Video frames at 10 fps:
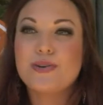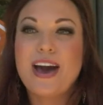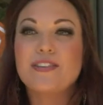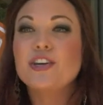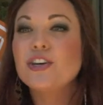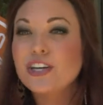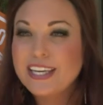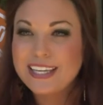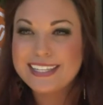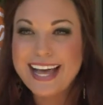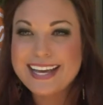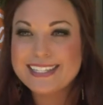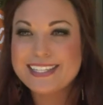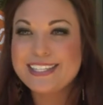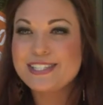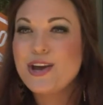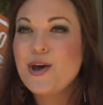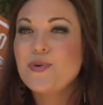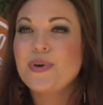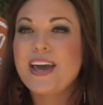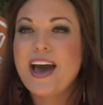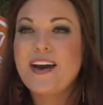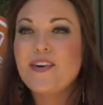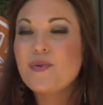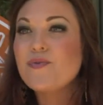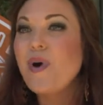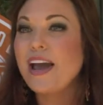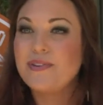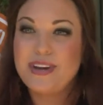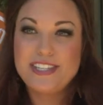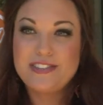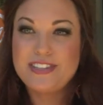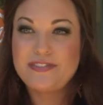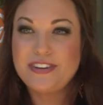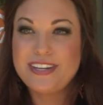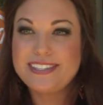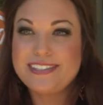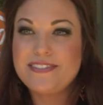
have cooking classes. We have a wide range of different